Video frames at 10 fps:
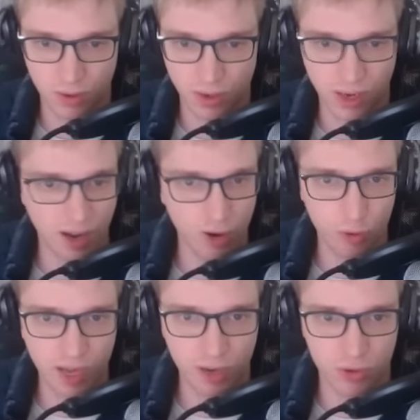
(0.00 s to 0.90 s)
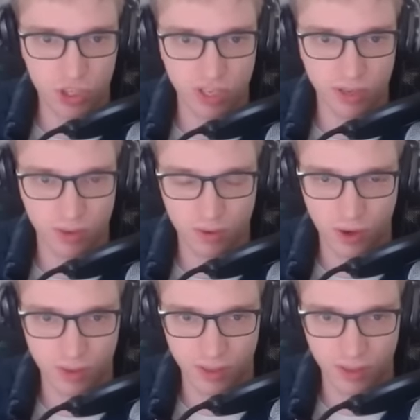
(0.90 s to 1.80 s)
I go Metagross here
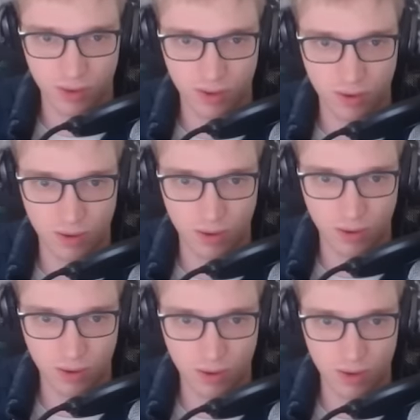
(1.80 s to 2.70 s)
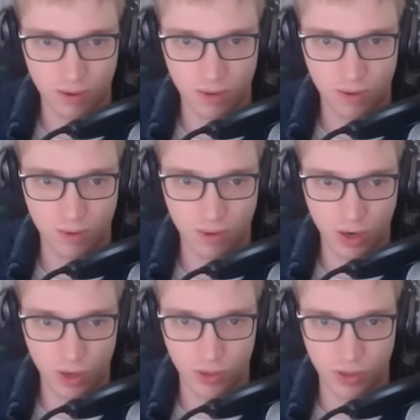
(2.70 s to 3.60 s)
on the...
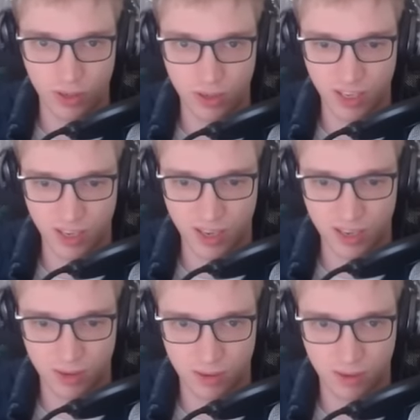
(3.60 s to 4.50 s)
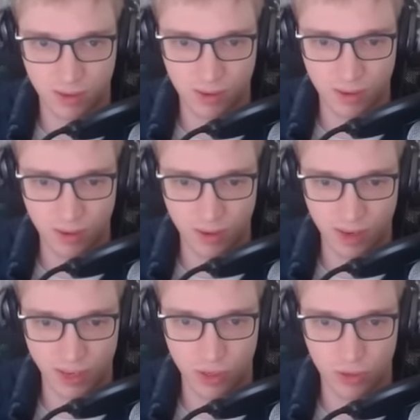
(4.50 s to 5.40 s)
Oh, you can click again.
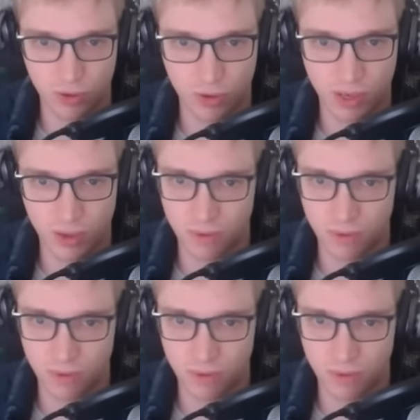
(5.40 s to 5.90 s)
Now you can Earthquake.